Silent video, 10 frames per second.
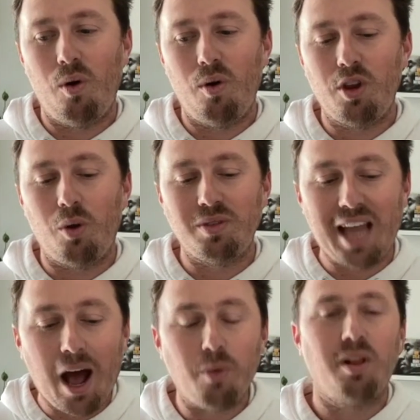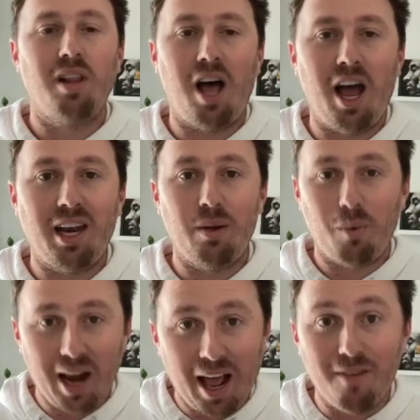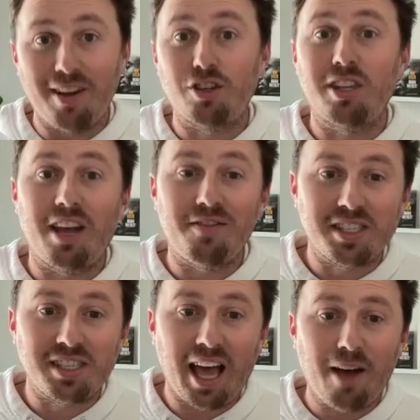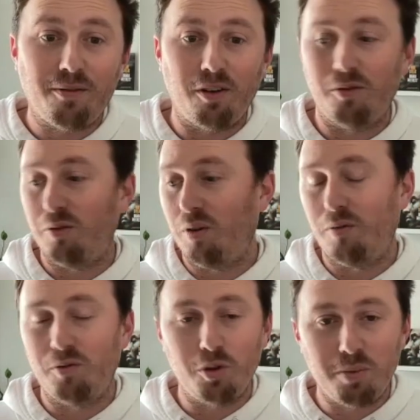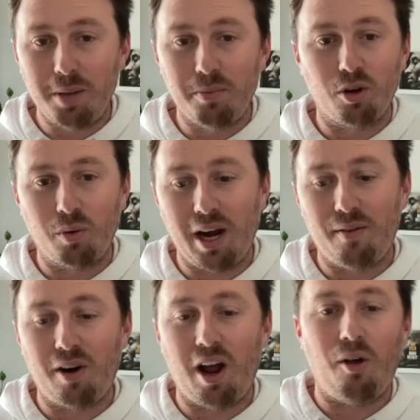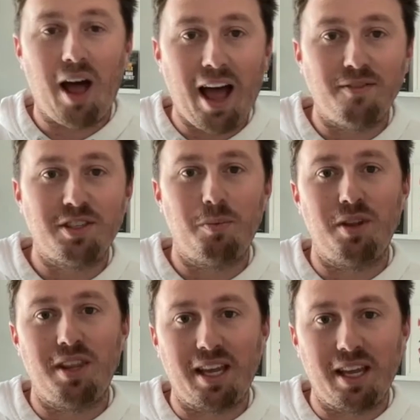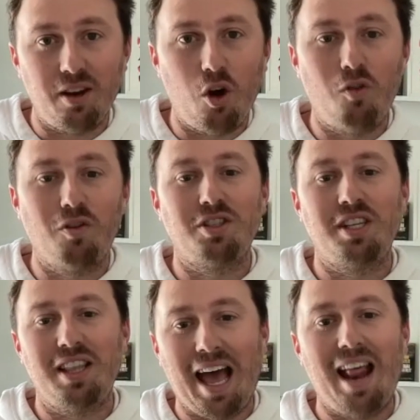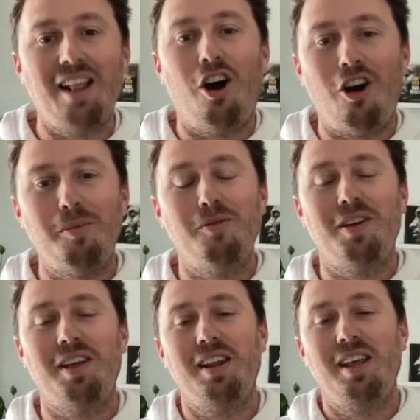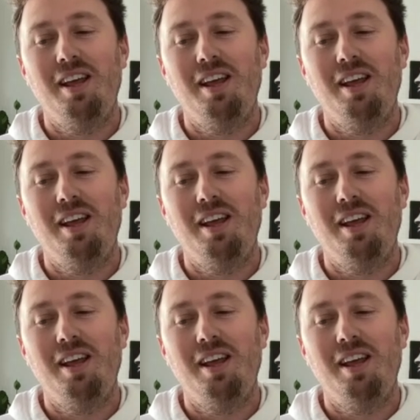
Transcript: So, down the line, when I eventually have a staff of a few people or whatever, I'll have someone that can oversee that arm of it.